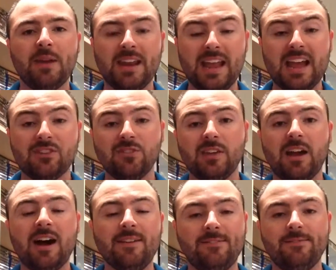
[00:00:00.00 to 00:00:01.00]
and
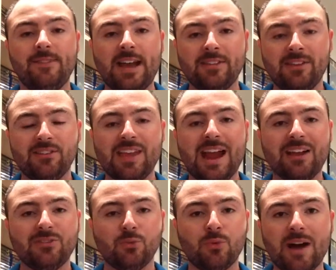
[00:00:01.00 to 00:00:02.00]
I found his
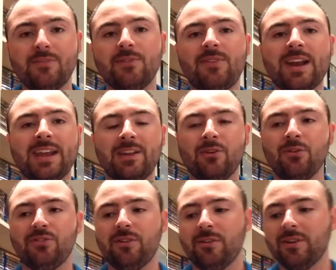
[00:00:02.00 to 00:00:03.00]
character rather funny, and
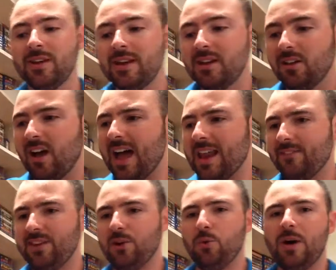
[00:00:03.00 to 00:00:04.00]
also kind
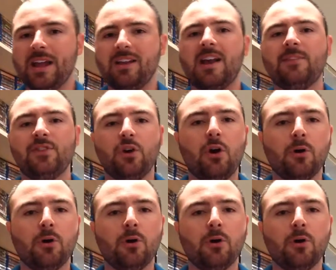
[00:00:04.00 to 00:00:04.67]
of, in a way, kind of an